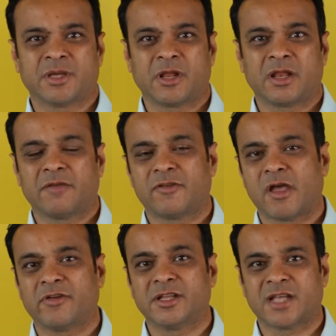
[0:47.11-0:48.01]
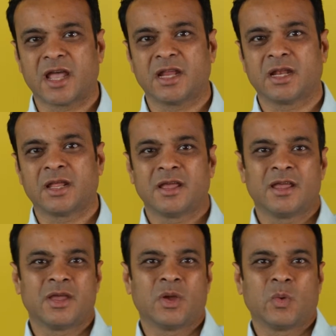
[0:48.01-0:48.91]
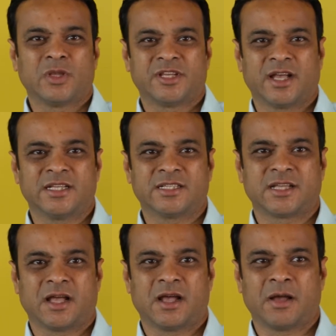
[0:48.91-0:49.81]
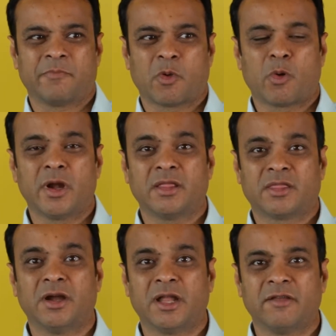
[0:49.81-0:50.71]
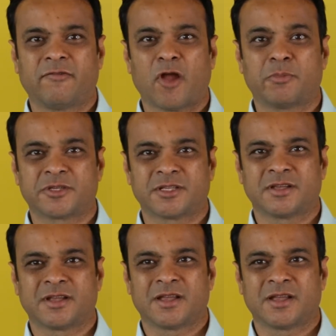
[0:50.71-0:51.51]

I mean, if you have a design which has only 30 flops